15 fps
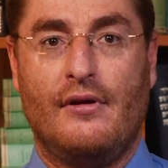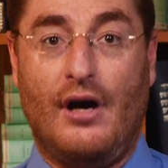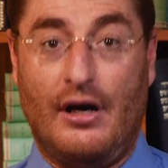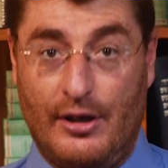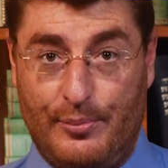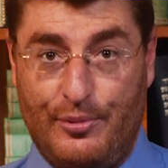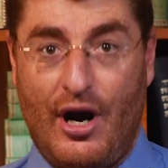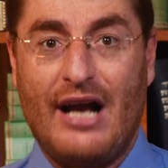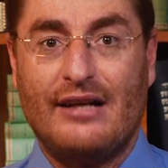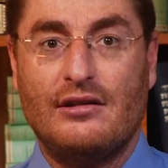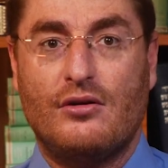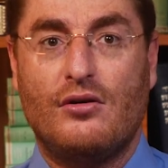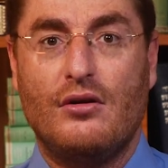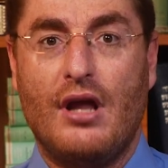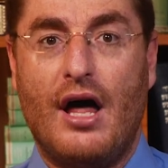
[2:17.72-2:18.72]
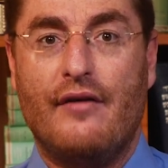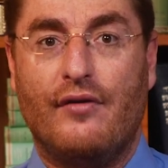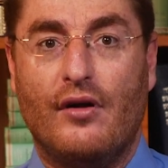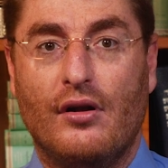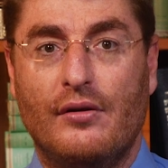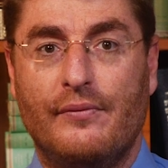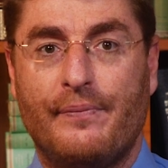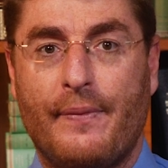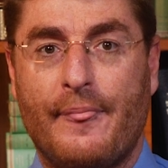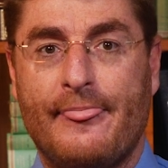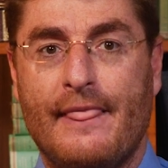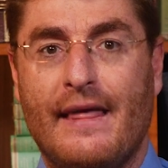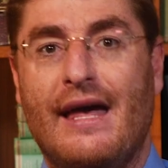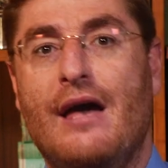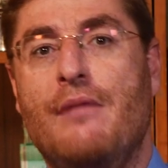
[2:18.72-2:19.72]
On a practical level,
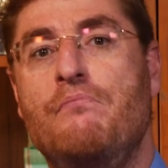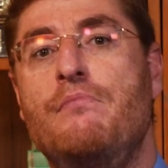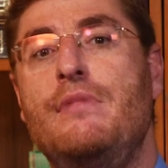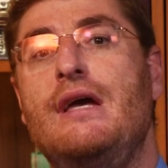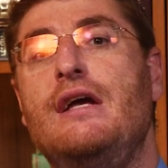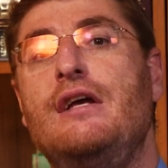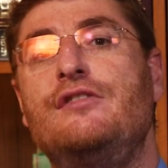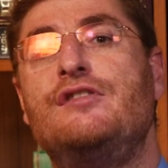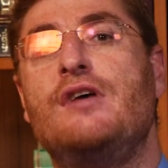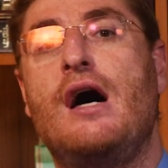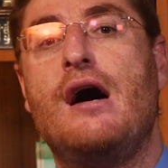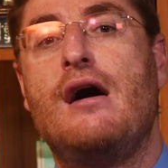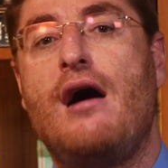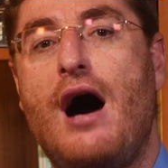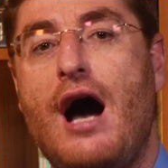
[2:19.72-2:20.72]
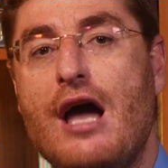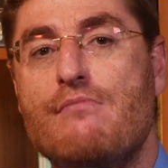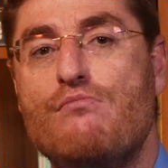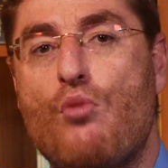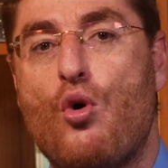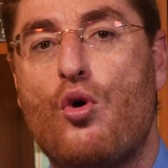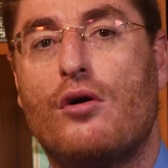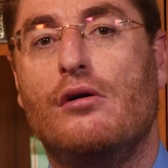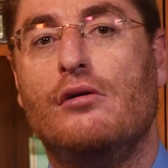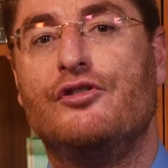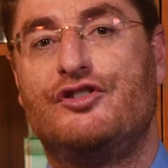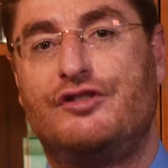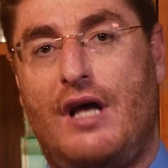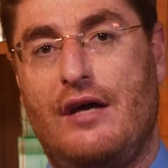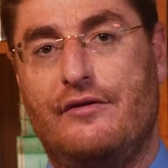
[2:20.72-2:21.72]
it means high moral
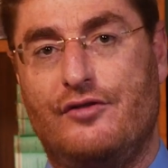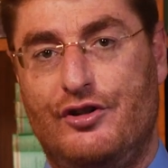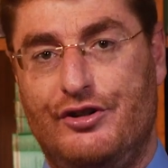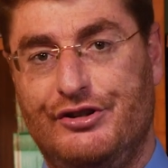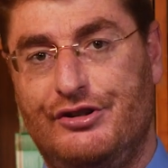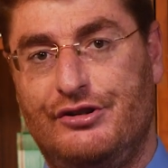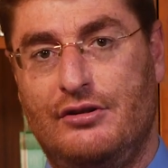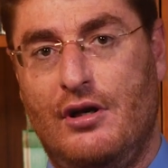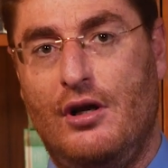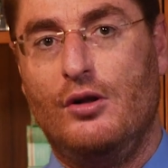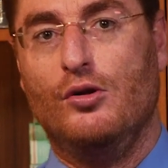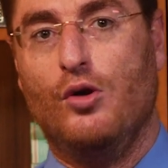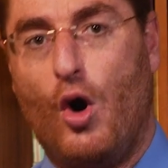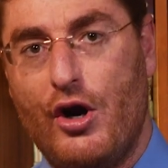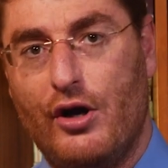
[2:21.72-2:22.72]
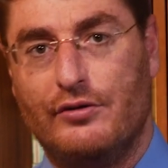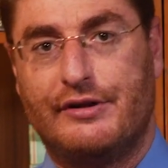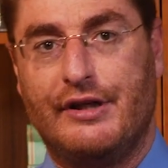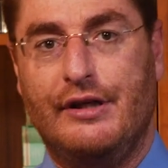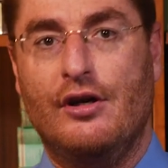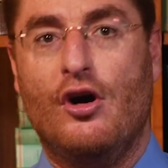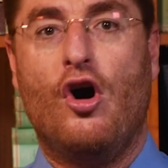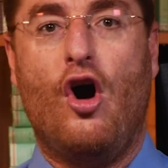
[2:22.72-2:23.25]
standards, loyalty,